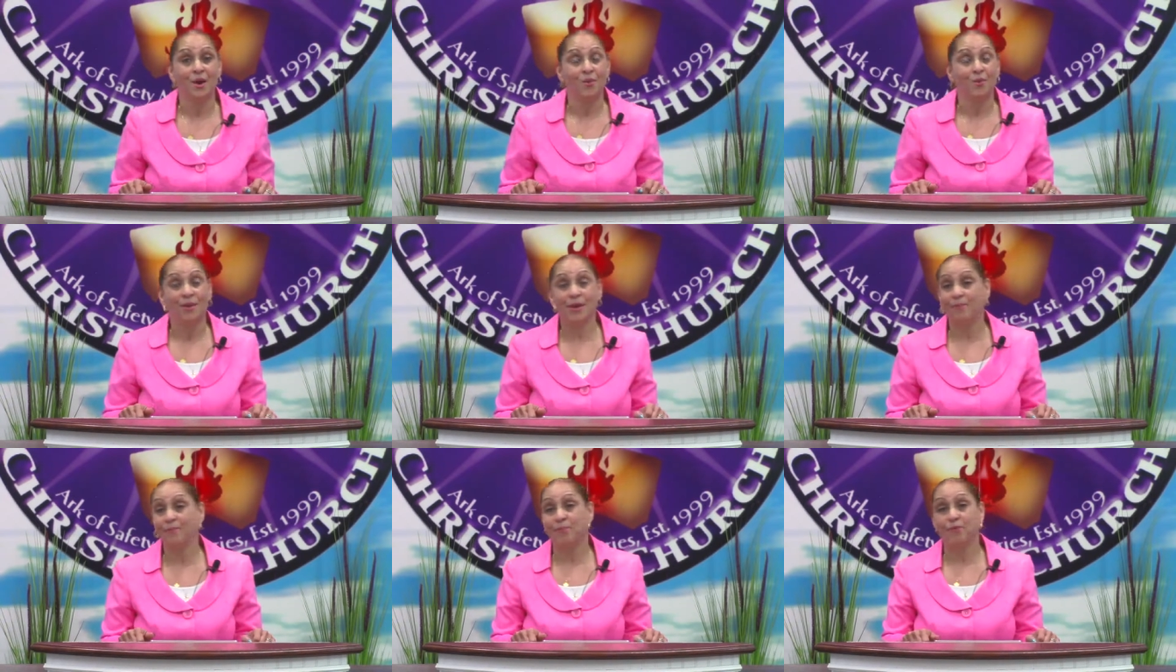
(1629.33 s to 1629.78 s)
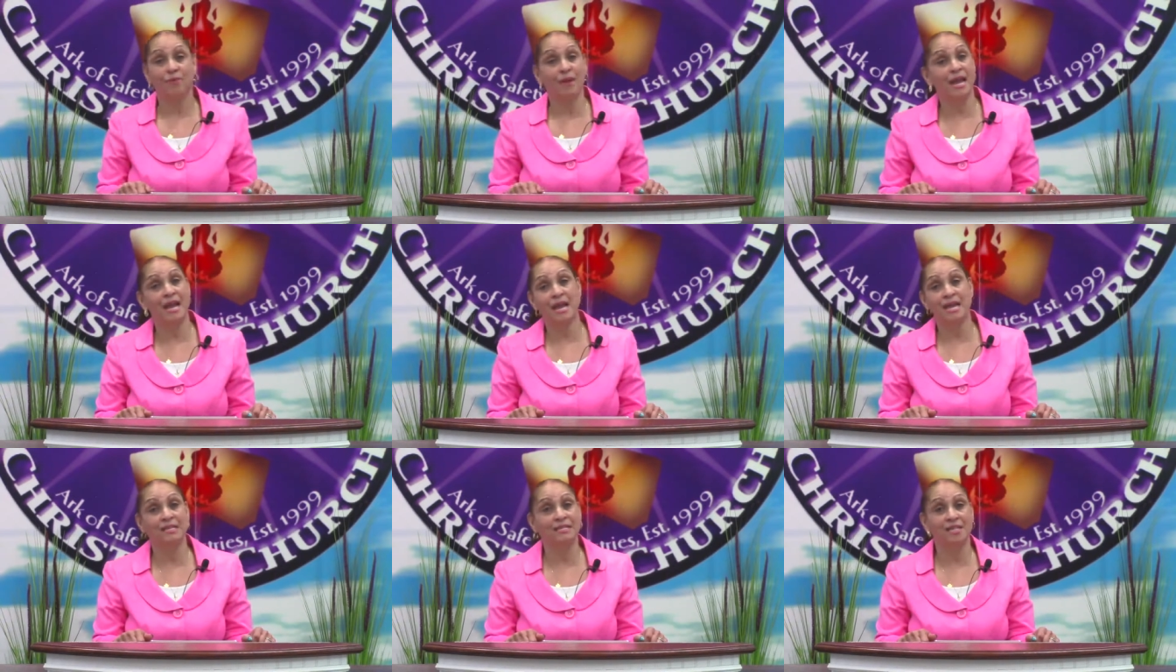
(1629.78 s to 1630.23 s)
We
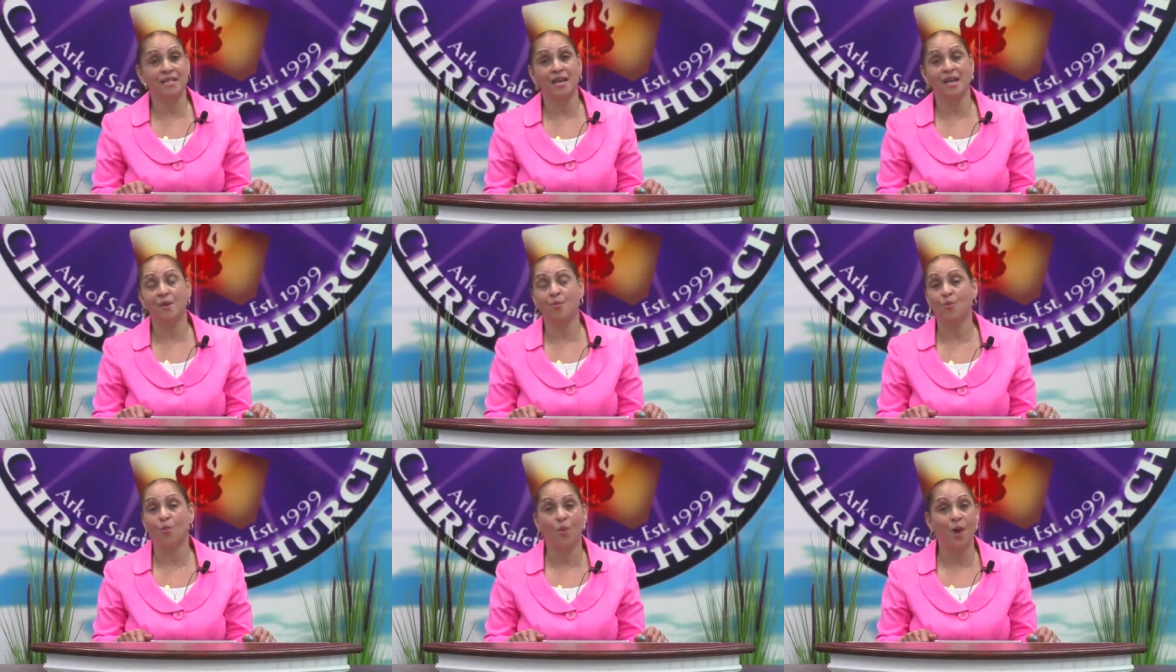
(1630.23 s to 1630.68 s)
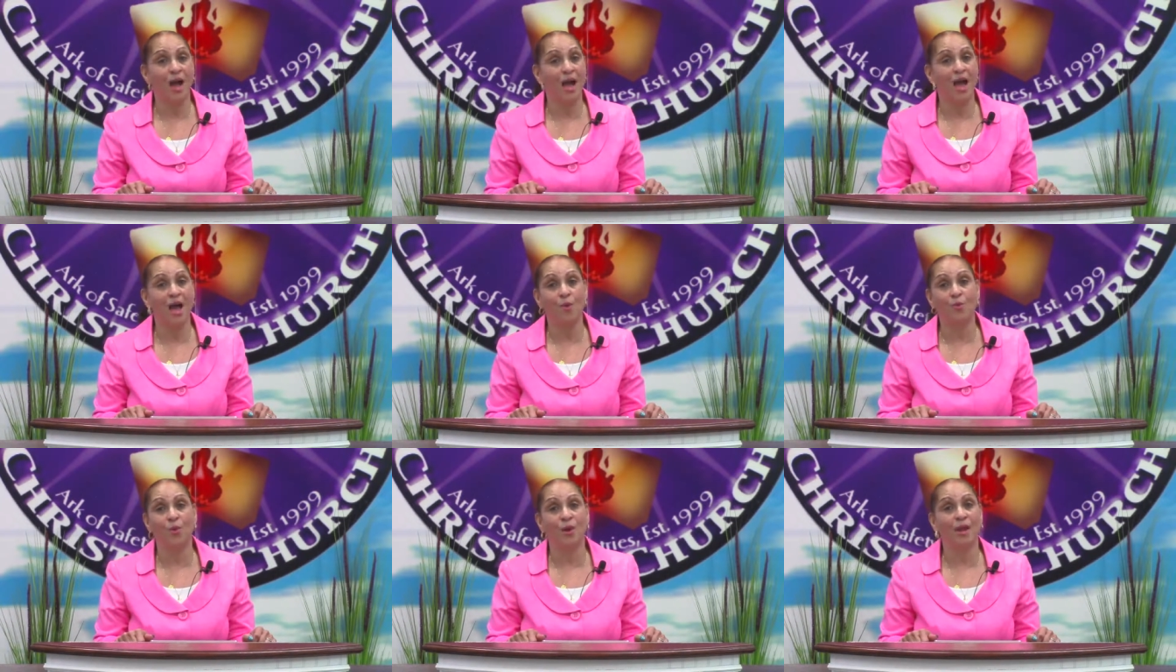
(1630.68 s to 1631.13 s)
praise Him
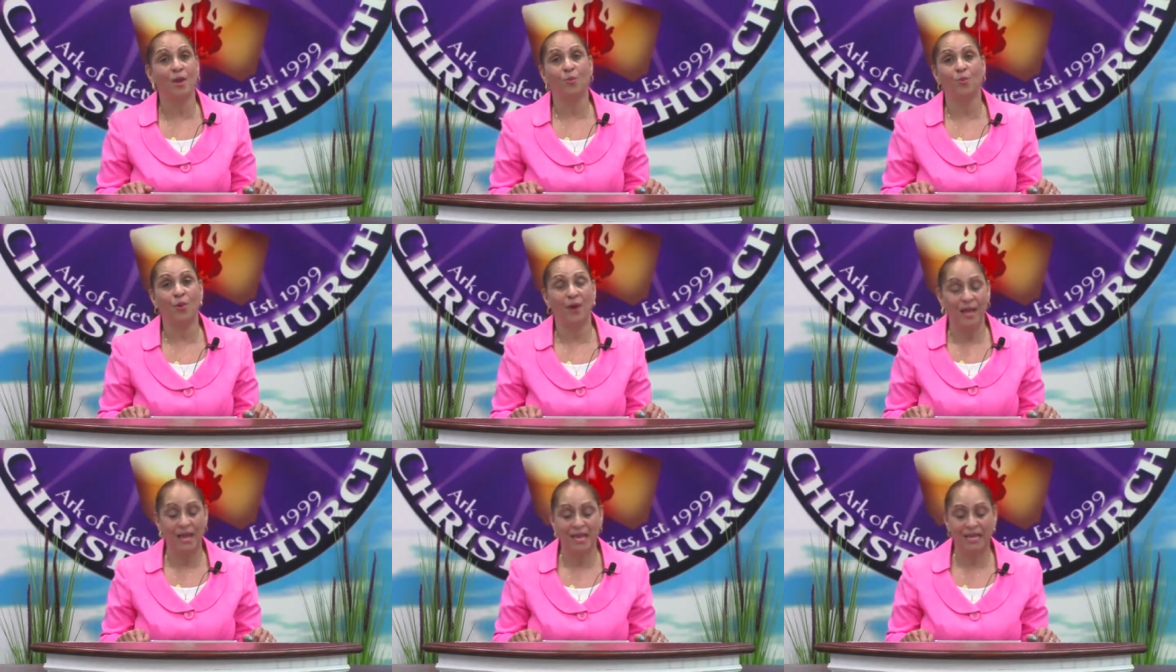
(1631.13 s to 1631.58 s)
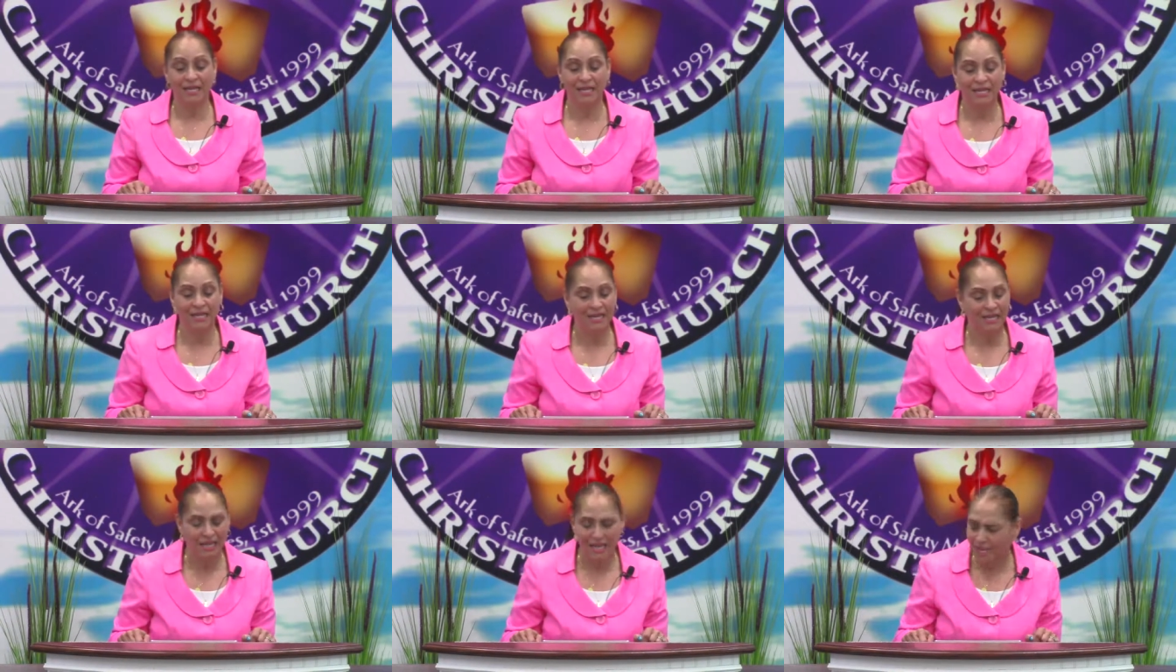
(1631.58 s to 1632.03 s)
while we're waiting,